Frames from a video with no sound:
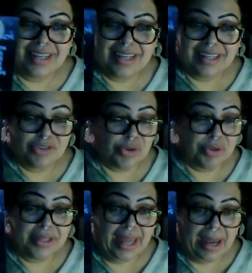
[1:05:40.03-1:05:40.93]

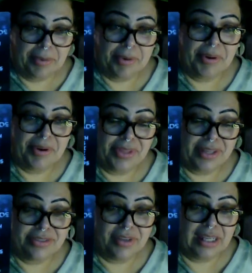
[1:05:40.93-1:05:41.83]
Control a Capricorn?
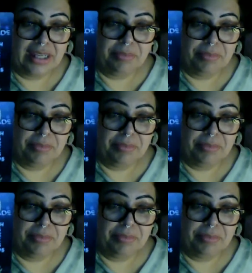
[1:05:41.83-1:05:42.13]
That's funny.